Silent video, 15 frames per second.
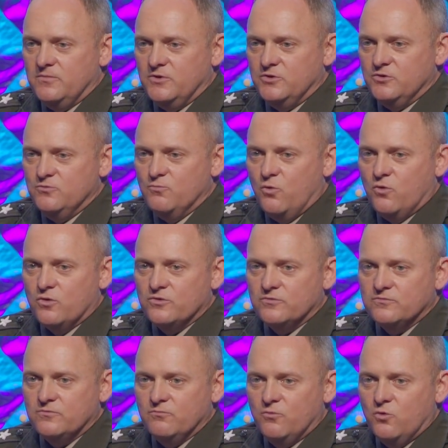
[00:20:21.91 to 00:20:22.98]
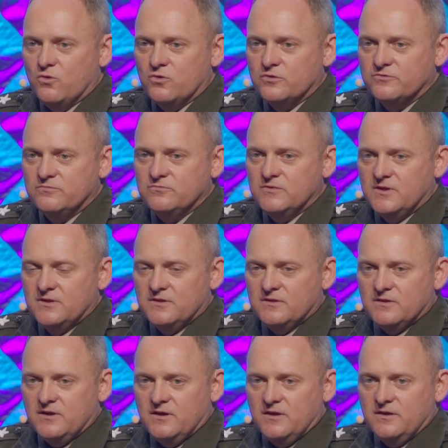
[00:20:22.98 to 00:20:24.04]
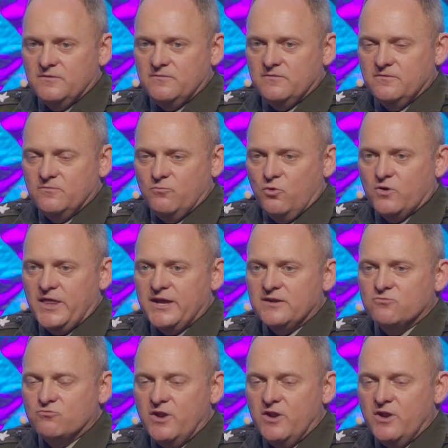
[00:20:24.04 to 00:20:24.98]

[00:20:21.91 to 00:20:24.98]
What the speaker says: do more like